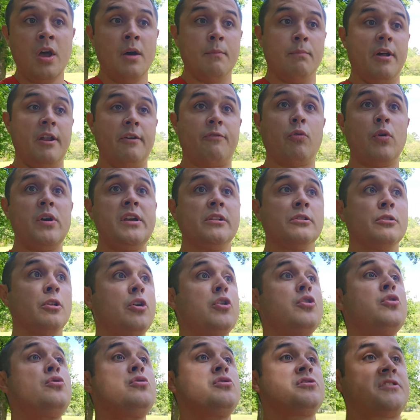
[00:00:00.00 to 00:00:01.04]
But if we
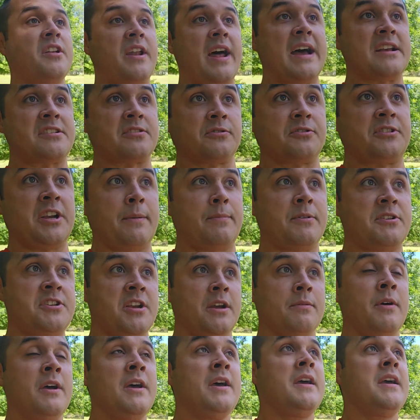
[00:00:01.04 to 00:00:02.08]
lose the national
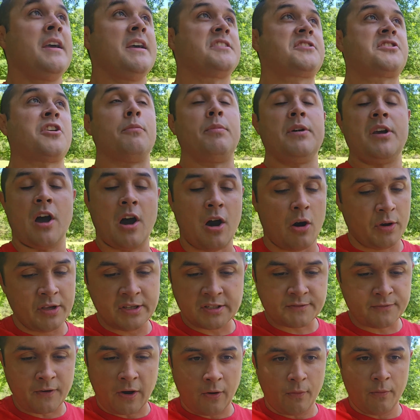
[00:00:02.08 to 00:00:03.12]
championship, it's going to be all
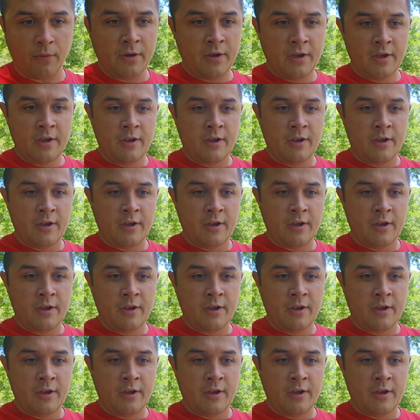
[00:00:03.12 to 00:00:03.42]
his fault.